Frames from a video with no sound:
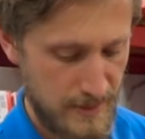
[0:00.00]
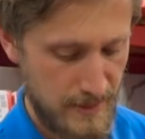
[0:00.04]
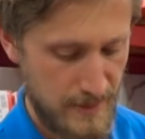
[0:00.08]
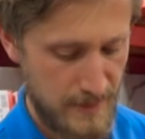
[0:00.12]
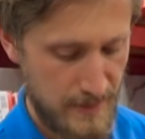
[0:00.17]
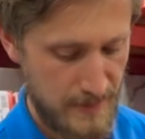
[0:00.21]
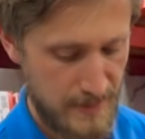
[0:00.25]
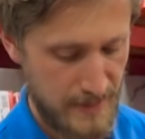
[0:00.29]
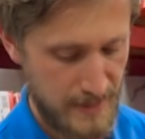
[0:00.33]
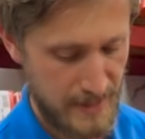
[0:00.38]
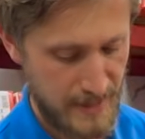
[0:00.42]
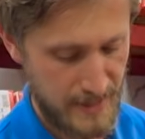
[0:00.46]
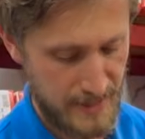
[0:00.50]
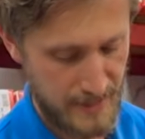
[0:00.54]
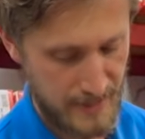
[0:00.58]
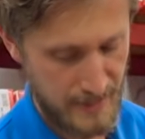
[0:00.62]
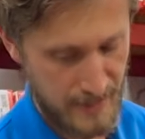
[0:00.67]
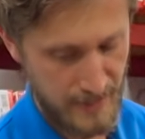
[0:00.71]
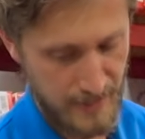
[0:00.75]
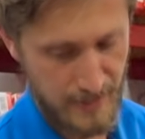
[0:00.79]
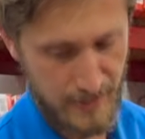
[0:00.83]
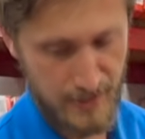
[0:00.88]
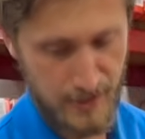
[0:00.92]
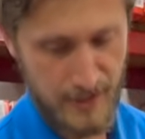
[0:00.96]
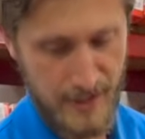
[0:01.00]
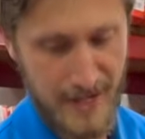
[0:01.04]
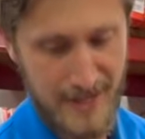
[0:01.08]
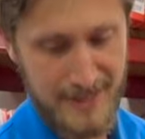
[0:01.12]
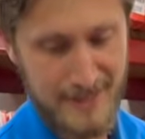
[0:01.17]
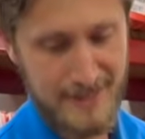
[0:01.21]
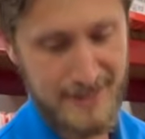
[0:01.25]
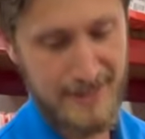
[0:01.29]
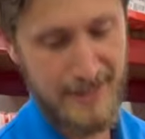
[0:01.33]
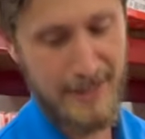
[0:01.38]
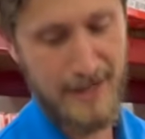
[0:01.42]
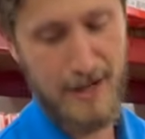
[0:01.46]
And then the
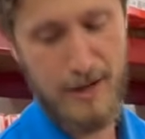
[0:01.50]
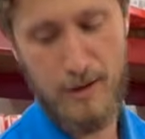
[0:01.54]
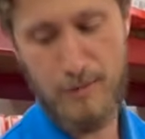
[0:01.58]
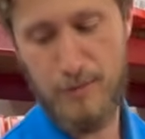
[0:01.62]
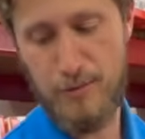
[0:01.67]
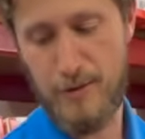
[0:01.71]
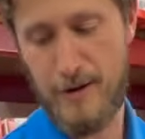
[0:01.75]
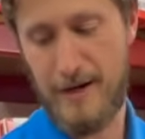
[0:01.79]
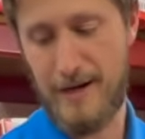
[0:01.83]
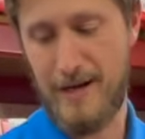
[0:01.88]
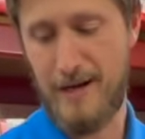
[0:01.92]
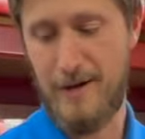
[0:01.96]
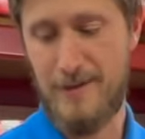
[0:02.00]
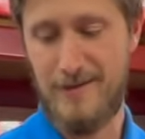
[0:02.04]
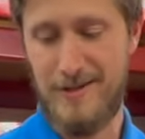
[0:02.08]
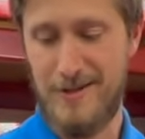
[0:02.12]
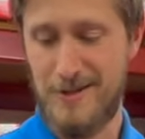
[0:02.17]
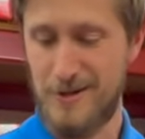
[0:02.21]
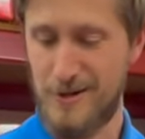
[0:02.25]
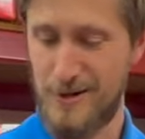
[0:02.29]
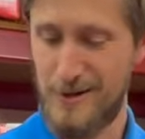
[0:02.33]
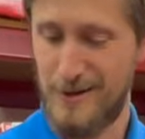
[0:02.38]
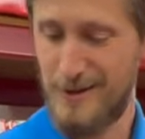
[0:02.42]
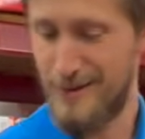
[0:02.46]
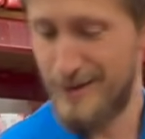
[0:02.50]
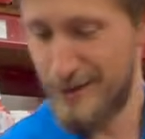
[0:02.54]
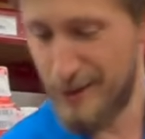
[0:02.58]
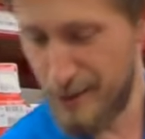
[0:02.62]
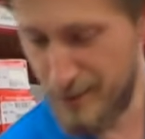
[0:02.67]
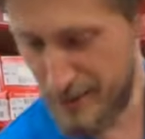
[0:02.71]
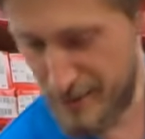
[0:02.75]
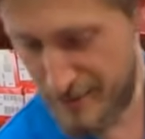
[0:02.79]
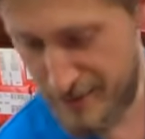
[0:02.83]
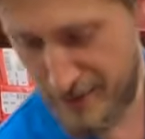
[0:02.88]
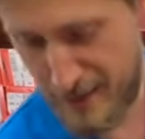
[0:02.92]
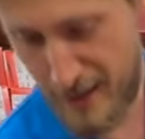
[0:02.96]
last thing I'll point out, these are a little
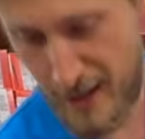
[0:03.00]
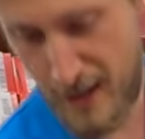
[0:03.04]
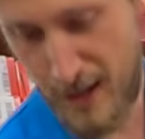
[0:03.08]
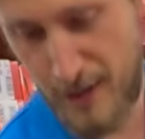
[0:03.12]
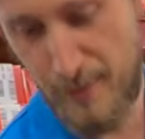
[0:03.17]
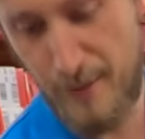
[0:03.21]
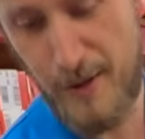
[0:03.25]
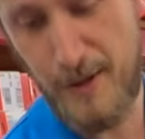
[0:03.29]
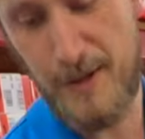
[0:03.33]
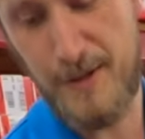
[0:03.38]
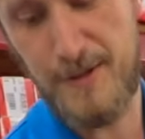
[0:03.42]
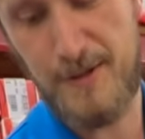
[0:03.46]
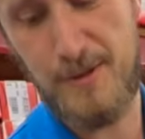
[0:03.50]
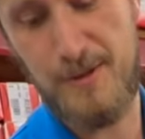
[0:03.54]
bit of an oddball.